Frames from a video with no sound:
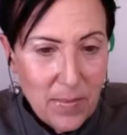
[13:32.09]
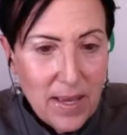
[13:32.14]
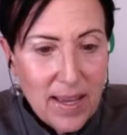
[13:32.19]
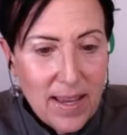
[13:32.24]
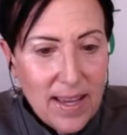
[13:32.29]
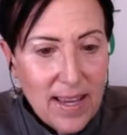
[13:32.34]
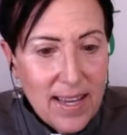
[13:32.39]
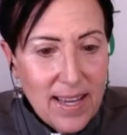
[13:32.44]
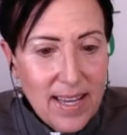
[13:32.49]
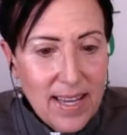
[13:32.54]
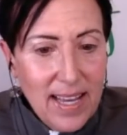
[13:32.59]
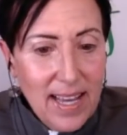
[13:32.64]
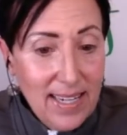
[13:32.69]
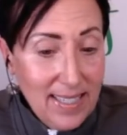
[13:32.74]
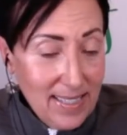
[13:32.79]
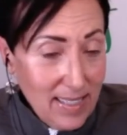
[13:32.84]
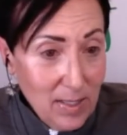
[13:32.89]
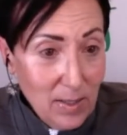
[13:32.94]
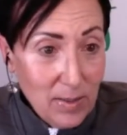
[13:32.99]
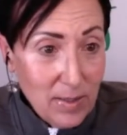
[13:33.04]

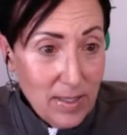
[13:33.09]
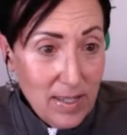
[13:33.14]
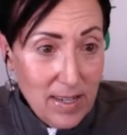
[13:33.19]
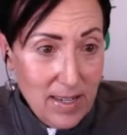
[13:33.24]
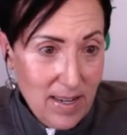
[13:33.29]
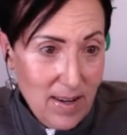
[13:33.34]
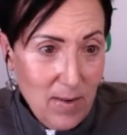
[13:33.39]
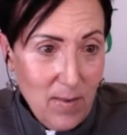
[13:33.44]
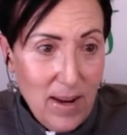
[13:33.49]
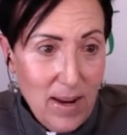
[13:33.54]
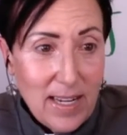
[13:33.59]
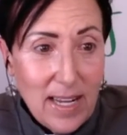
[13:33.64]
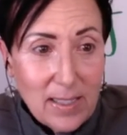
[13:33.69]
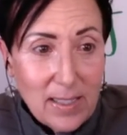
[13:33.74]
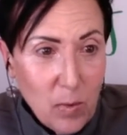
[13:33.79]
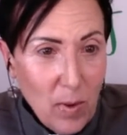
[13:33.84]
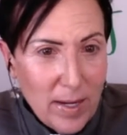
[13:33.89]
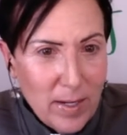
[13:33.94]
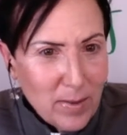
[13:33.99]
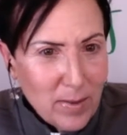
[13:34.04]
And I still, you know,
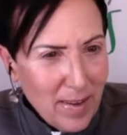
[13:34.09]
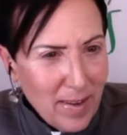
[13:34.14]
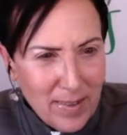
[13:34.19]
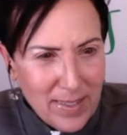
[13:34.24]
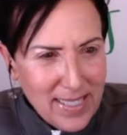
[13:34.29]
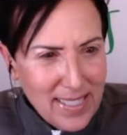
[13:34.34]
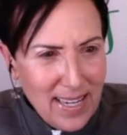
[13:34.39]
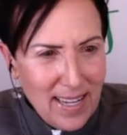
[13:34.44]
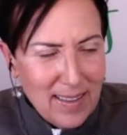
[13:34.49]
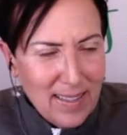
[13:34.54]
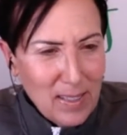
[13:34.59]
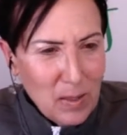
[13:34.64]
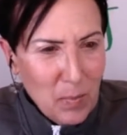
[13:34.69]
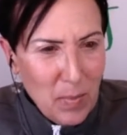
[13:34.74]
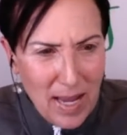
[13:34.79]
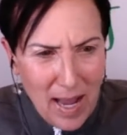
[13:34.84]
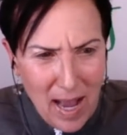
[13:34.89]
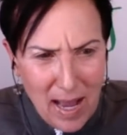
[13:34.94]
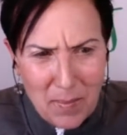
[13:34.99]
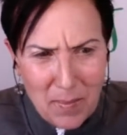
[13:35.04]
that's why I don't understand this
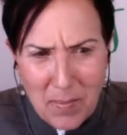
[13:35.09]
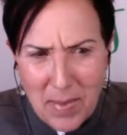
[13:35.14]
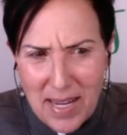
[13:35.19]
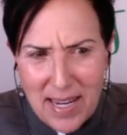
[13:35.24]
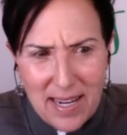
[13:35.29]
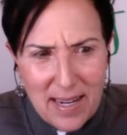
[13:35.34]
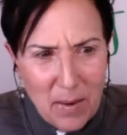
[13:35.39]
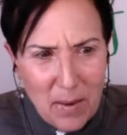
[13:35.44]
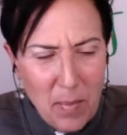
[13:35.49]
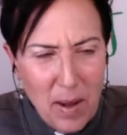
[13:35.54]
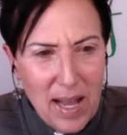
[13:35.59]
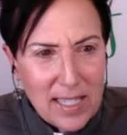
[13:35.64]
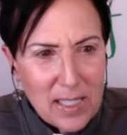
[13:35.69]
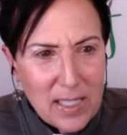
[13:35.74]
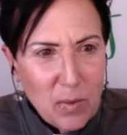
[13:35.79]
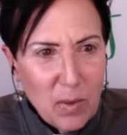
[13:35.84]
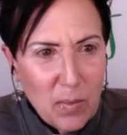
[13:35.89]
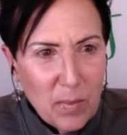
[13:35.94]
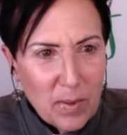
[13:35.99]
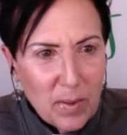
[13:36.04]
Beyond Meat and
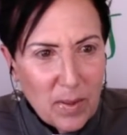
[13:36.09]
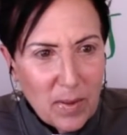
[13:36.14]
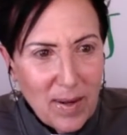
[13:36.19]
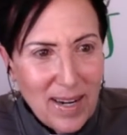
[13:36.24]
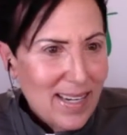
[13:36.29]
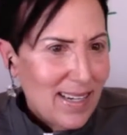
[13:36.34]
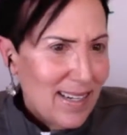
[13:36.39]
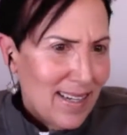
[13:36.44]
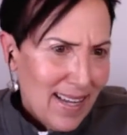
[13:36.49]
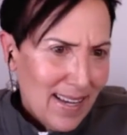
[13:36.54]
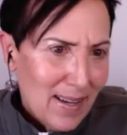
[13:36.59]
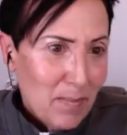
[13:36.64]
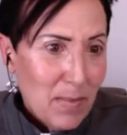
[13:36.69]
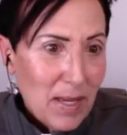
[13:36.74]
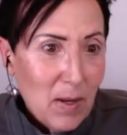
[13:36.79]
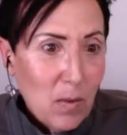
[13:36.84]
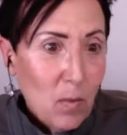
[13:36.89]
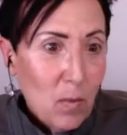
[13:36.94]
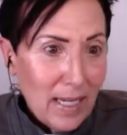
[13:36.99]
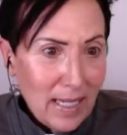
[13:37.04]
Impossible Burger. I didn't like
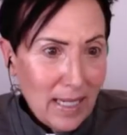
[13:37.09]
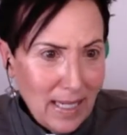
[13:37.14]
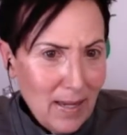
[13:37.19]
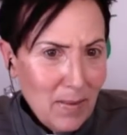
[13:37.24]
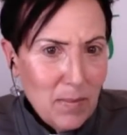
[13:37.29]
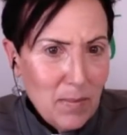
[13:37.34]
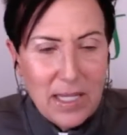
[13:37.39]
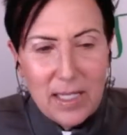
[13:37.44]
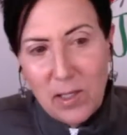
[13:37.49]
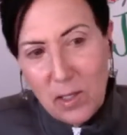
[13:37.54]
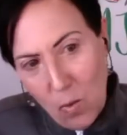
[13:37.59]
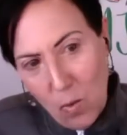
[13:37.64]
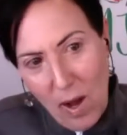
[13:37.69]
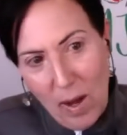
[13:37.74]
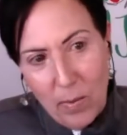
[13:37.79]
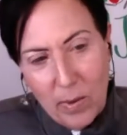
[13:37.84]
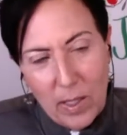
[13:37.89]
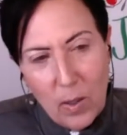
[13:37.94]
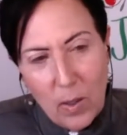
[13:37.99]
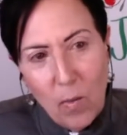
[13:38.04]
meat when I ate meat. So
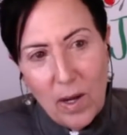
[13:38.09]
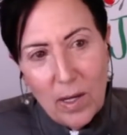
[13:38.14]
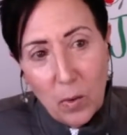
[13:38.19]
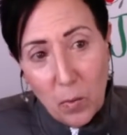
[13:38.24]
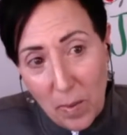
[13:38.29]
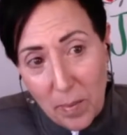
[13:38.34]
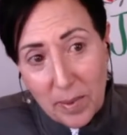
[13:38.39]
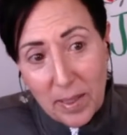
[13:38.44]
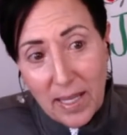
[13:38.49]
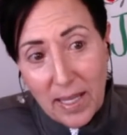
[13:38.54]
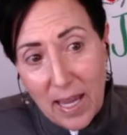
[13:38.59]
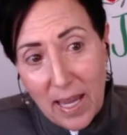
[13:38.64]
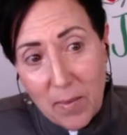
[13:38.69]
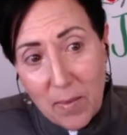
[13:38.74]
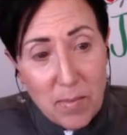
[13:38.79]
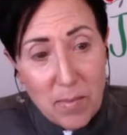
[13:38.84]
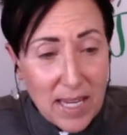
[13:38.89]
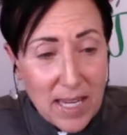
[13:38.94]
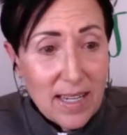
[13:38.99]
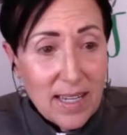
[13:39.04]
why would I want to
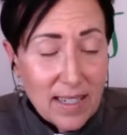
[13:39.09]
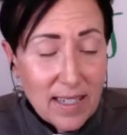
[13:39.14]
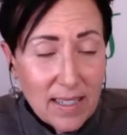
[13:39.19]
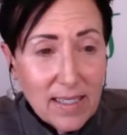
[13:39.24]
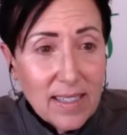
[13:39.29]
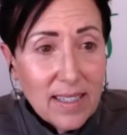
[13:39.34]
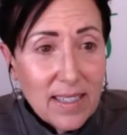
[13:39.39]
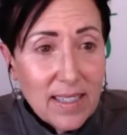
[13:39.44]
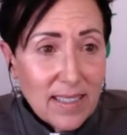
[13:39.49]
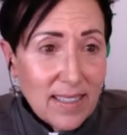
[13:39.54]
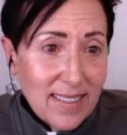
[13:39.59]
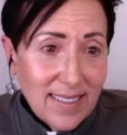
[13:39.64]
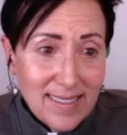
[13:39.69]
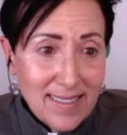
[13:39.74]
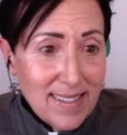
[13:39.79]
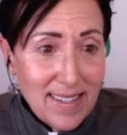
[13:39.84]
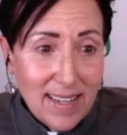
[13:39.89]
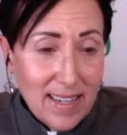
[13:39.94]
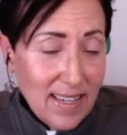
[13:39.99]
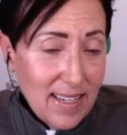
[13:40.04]
replicate meat
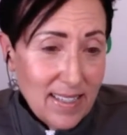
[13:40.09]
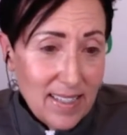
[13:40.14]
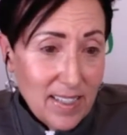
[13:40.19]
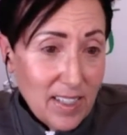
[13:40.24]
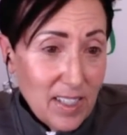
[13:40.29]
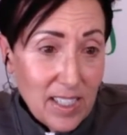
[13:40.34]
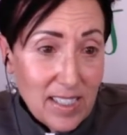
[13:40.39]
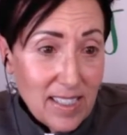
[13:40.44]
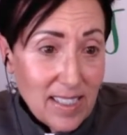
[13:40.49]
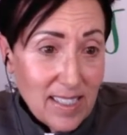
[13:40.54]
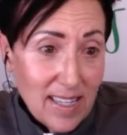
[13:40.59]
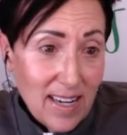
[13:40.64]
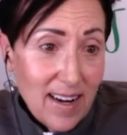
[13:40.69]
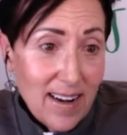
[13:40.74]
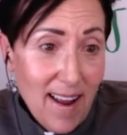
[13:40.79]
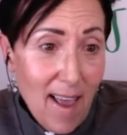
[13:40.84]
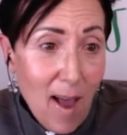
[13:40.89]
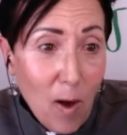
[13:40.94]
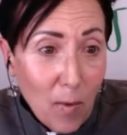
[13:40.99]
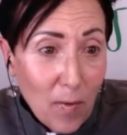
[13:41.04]
in just as an
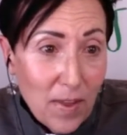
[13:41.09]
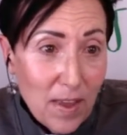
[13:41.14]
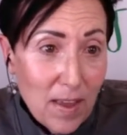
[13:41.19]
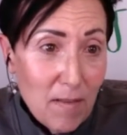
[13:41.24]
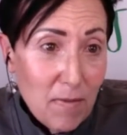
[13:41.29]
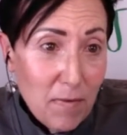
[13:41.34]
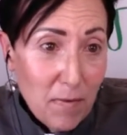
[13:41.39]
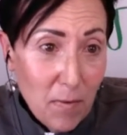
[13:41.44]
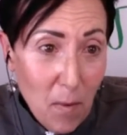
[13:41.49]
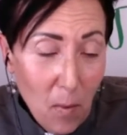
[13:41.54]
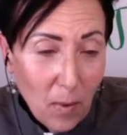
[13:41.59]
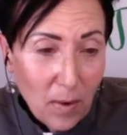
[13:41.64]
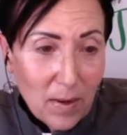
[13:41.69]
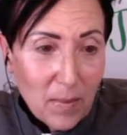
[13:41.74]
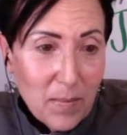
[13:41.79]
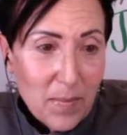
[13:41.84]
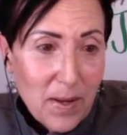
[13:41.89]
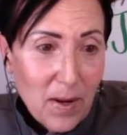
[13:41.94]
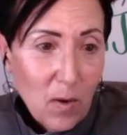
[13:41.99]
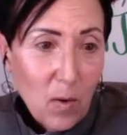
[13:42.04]
unhealthy
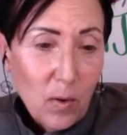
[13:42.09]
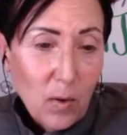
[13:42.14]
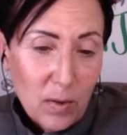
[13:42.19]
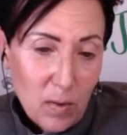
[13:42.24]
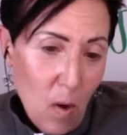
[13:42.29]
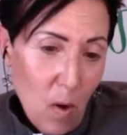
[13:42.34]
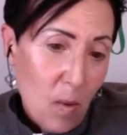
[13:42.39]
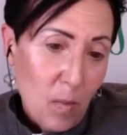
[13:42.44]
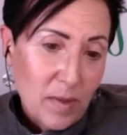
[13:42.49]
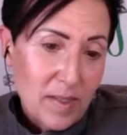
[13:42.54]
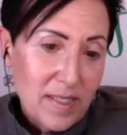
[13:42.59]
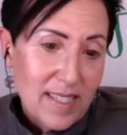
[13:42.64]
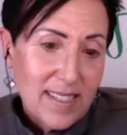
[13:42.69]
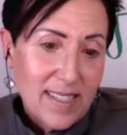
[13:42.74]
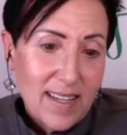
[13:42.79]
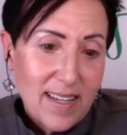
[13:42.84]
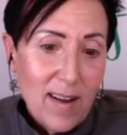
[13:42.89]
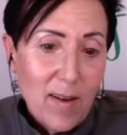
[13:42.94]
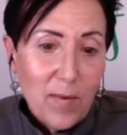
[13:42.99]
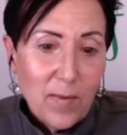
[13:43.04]
form, you know, or almost
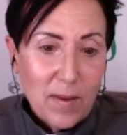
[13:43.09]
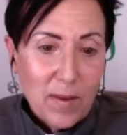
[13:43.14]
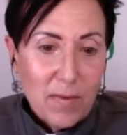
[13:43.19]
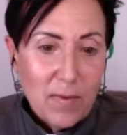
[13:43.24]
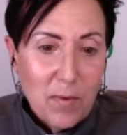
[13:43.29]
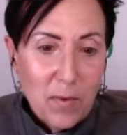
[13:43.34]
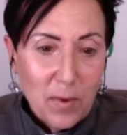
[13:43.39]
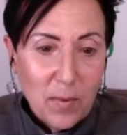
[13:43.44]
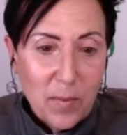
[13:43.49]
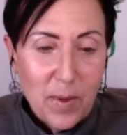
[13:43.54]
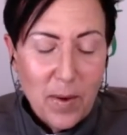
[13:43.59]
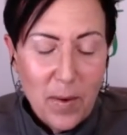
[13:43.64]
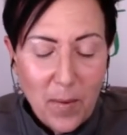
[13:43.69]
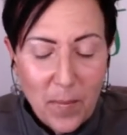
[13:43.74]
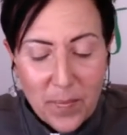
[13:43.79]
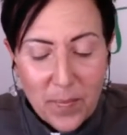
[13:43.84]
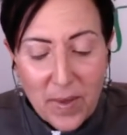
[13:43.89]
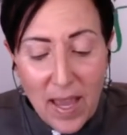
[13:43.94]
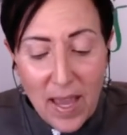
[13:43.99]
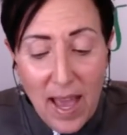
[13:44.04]
as unhealthy form, you
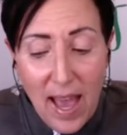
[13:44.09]
know?